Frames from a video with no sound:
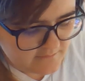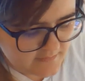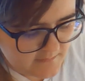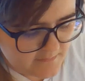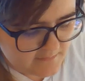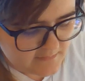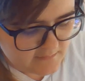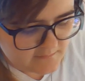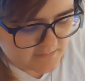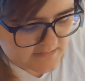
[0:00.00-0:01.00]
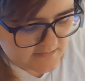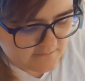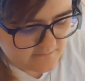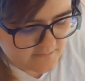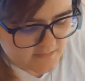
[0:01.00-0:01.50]
a flame without killing myself.
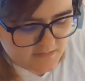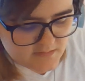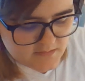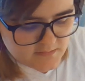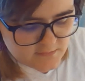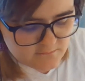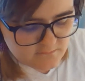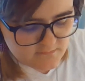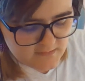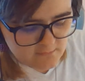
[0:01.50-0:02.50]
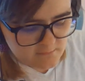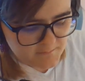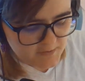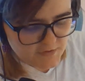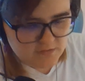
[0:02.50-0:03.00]
Too narrow a
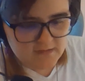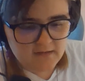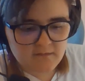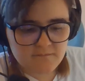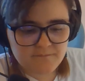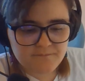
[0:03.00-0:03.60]
margin there.